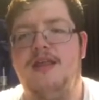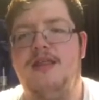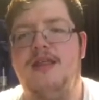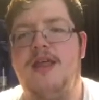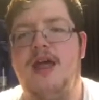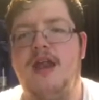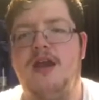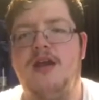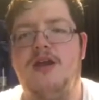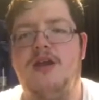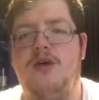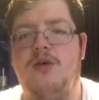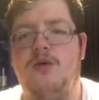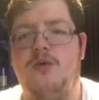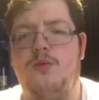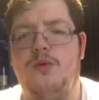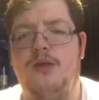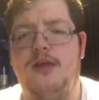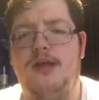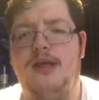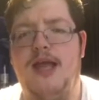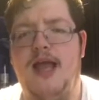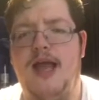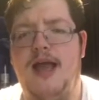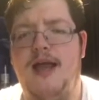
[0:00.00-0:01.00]
Then
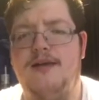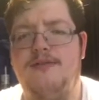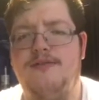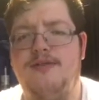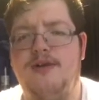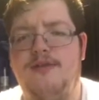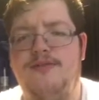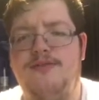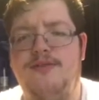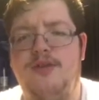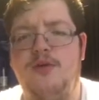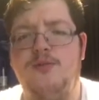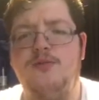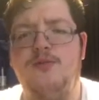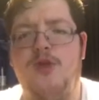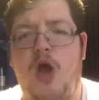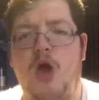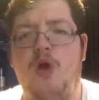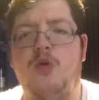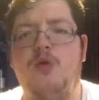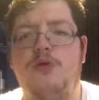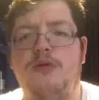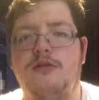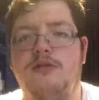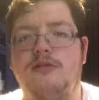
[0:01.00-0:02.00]
we have a few
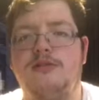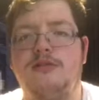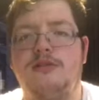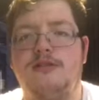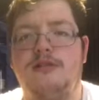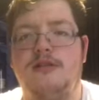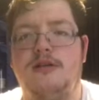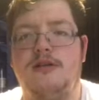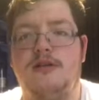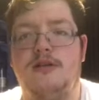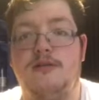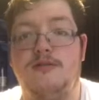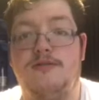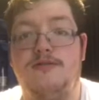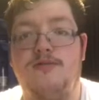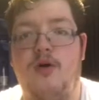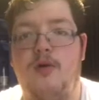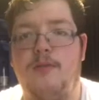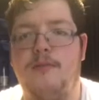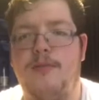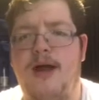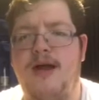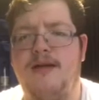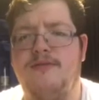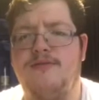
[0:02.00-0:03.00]
notes
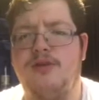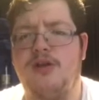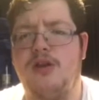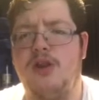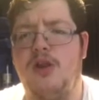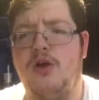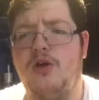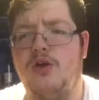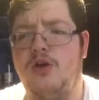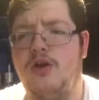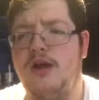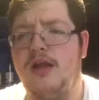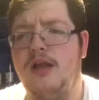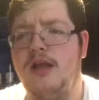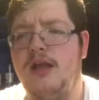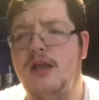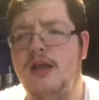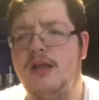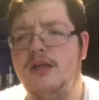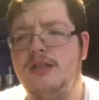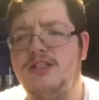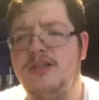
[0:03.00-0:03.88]
from Bound for Glory.